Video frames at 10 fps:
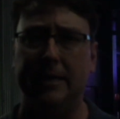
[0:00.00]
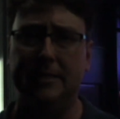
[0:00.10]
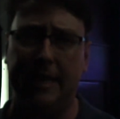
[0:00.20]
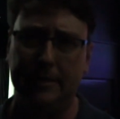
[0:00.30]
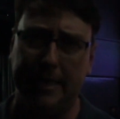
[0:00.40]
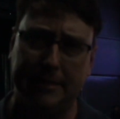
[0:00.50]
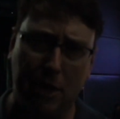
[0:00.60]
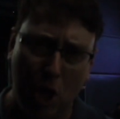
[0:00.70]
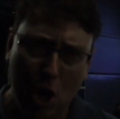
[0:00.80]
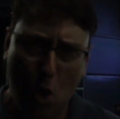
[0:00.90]
sound desk.
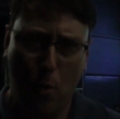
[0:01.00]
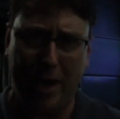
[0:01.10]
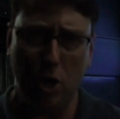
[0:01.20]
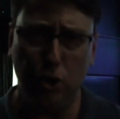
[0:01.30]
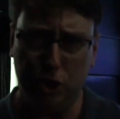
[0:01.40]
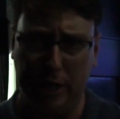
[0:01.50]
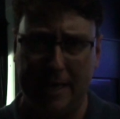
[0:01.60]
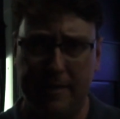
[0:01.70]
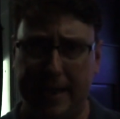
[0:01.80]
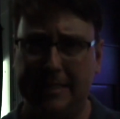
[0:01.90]
We
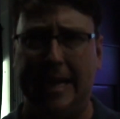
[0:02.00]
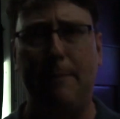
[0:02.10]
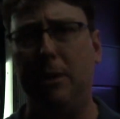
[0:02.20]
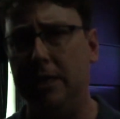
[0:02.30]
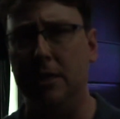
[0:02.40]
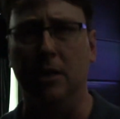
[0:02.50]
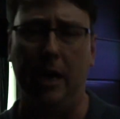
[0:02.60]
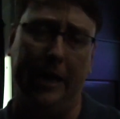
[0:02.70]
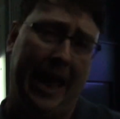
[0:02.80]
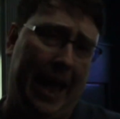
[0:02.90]
usually then tap in
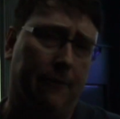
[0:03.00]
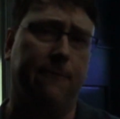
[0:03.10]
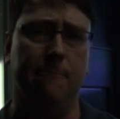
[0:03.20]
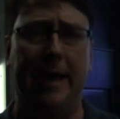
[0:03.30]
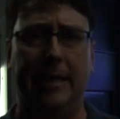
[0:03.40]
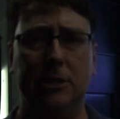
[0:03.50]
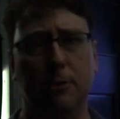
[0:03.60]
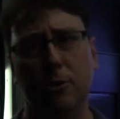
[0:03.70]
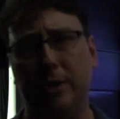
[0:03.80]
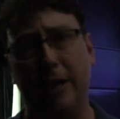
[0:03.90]
and out from that
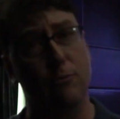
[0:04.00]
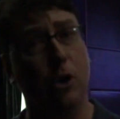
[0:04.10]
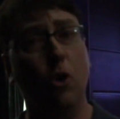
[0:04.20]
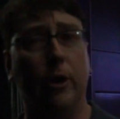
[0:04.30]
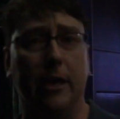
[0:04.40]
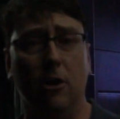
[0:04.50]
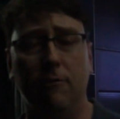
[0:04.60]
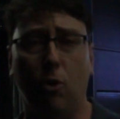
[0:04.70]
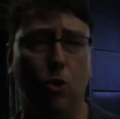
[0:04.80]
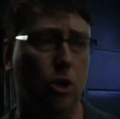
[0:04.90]
to get a recording
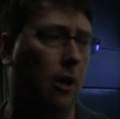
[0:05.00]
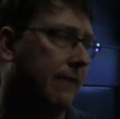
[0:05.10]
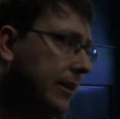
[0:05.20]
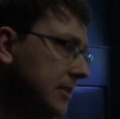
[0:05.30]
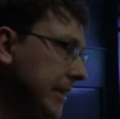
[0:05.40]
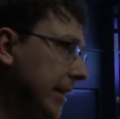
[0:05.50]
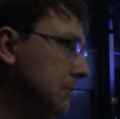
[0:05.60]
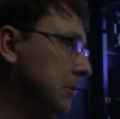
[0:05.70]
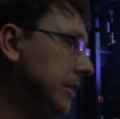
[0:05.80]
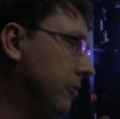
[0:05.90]
of all of our
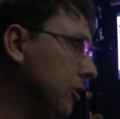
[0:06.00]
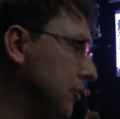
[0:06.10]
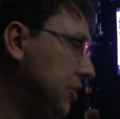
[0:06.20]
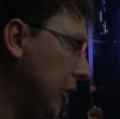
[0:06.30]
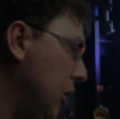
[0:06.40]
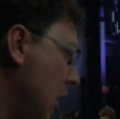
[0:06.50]
stage material. So